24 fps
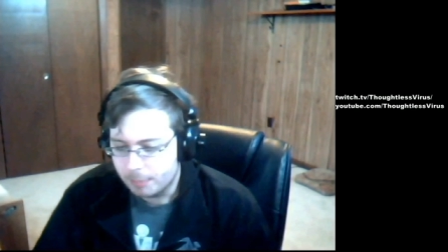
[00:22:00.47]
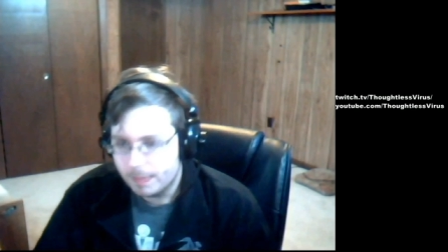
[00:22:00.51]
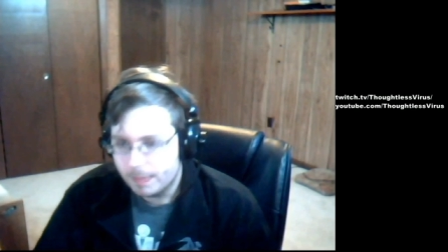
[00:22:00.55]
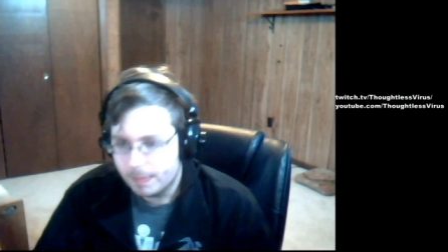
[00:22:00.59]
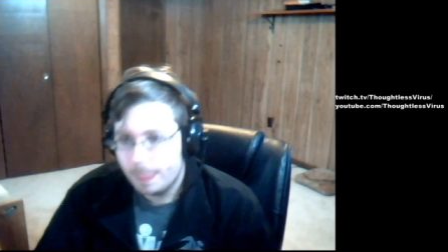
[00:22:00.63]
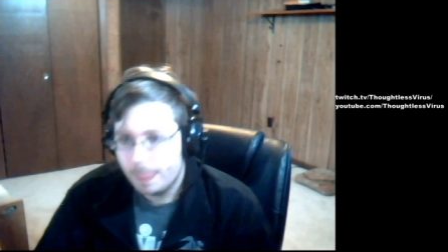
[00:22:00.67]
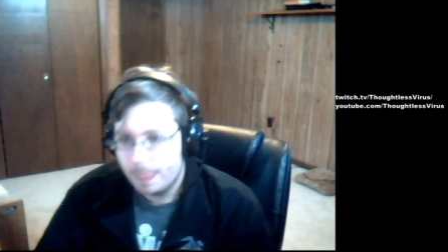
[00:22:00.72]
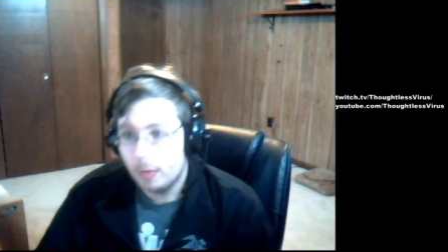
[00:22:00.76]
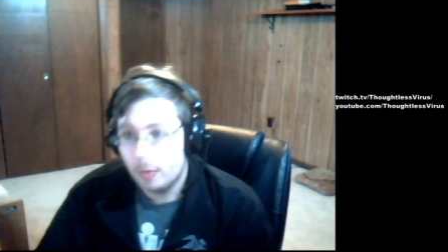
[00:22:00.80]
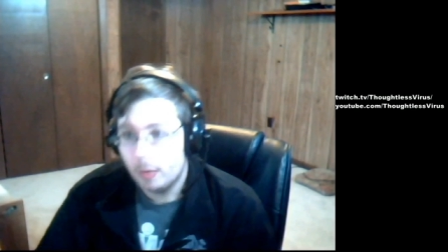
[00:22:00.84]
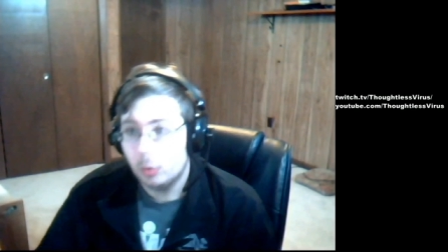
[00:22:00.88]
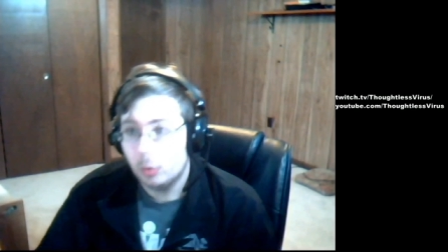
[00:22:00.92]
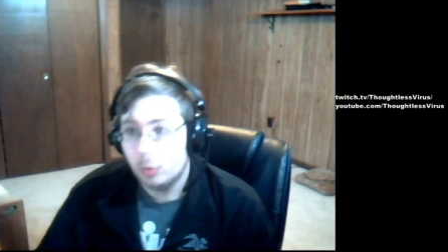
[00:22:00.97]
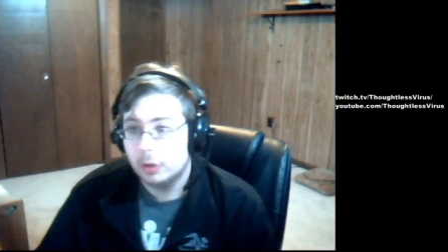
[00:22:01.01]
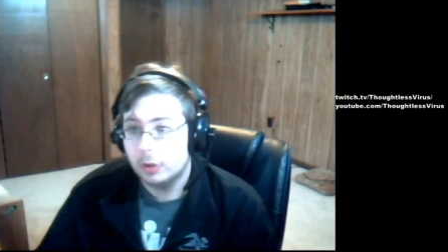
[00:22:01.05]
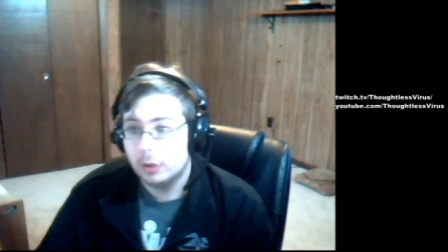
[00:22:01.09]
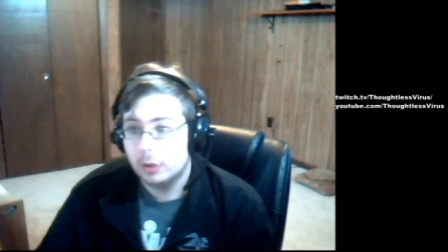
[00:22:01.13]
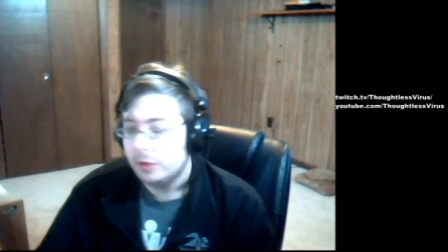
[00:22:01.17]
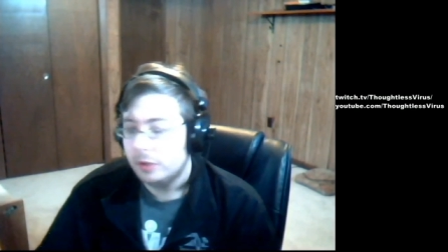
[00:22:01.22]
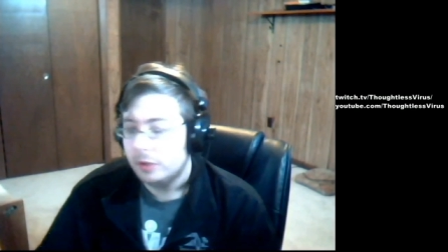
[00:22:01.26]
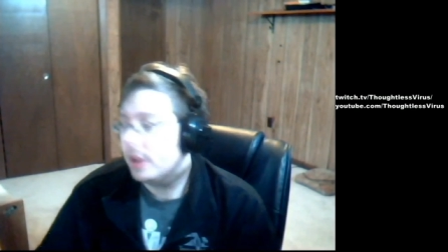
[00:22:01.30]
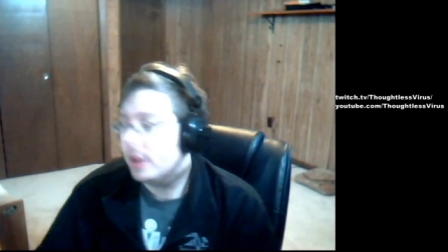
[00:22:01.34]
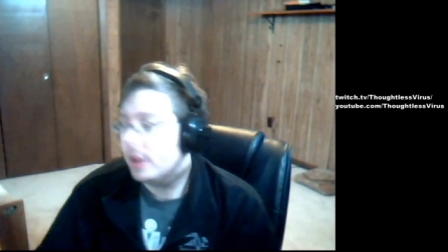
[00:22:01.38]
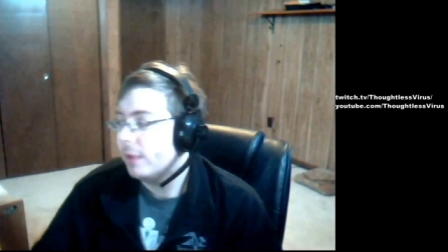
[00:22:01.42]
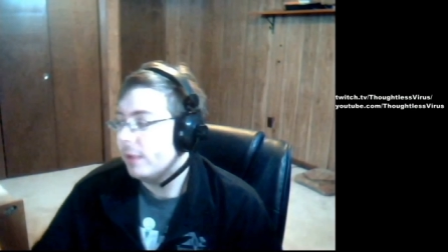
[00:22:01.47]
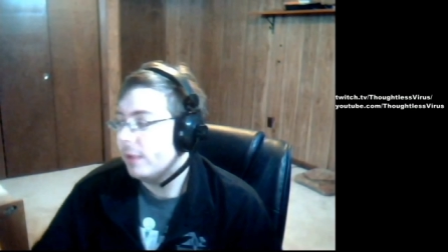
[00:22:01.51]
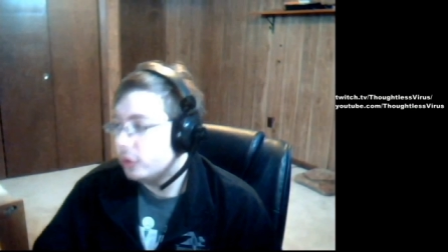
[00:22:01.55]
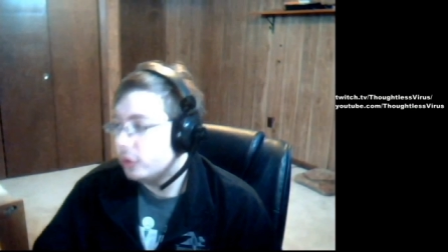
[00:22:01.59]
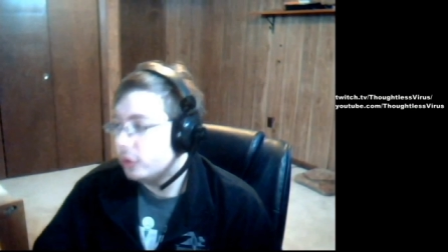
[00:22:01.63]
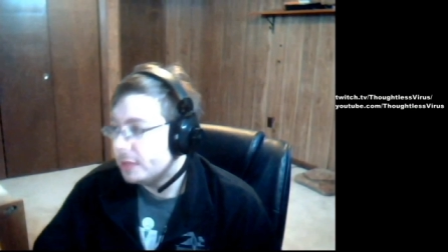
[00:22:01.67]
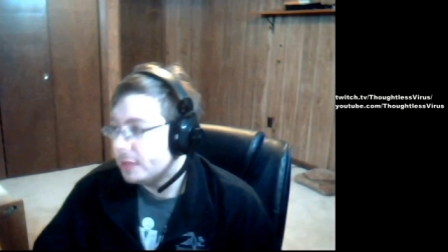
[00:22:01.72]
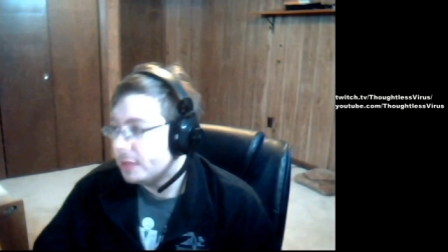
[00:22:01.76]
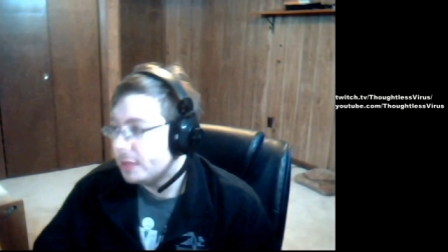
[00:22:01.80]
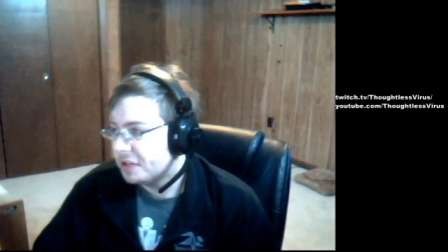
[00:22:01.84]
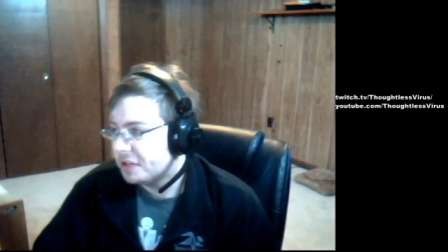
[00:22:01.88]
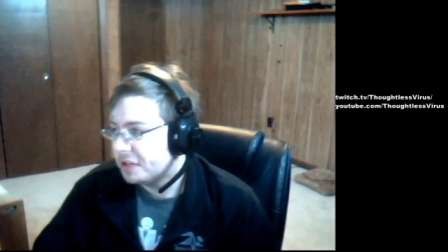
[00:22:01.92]
Or you gave out too
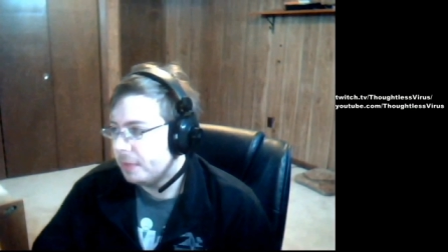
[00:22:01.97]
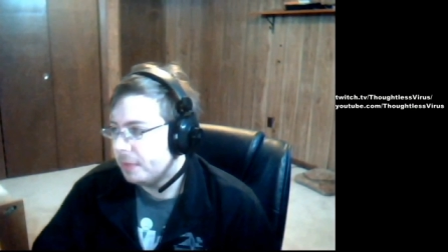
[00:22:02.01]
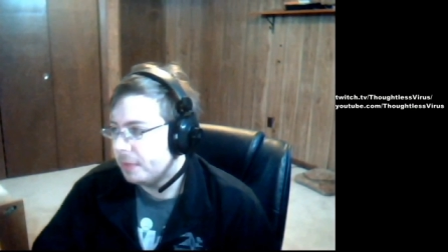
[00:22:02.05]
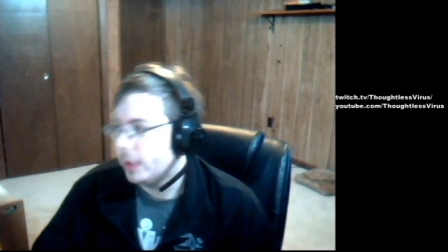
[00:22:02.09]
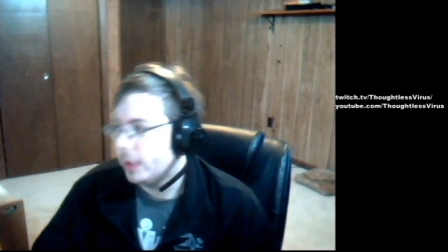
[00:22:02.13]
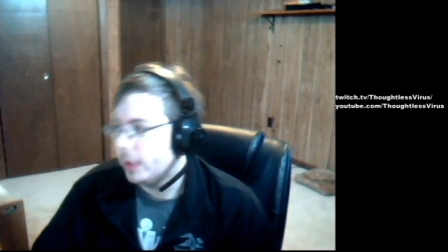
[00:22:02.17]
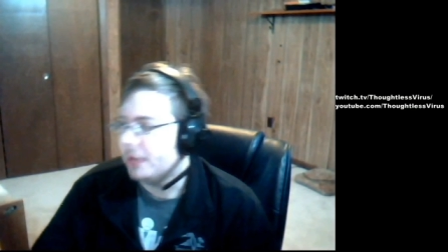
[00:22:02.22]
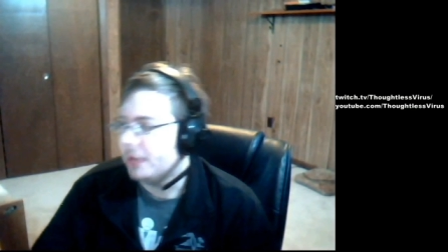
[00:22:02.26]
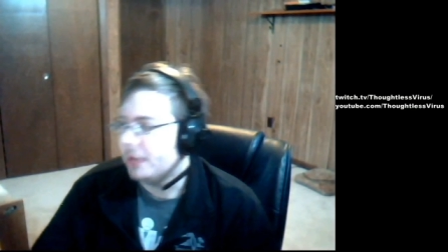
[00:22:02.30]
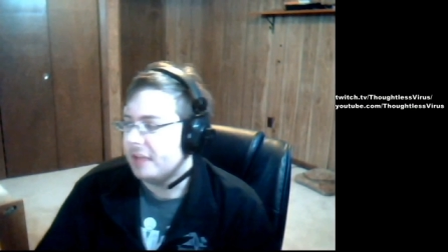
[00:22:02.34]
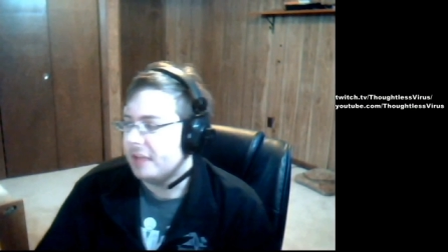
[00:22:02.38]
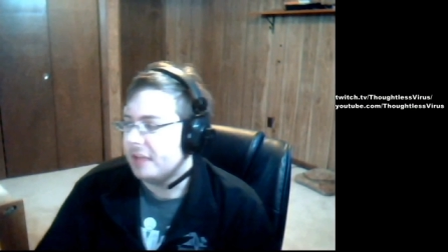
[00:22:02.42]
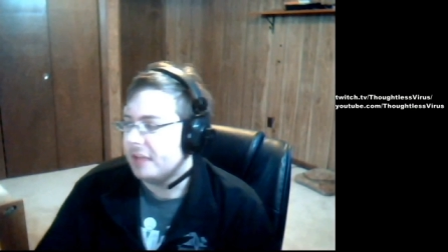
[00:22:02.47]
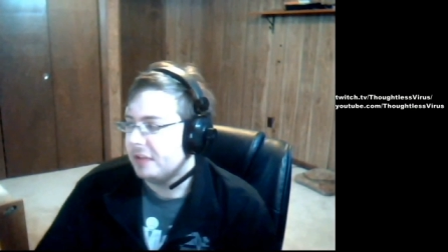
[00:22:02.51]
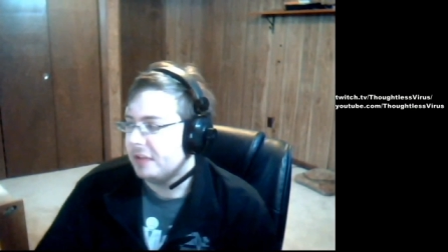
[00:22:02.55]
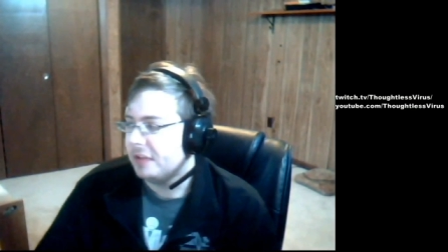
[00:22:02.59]
much experience. That's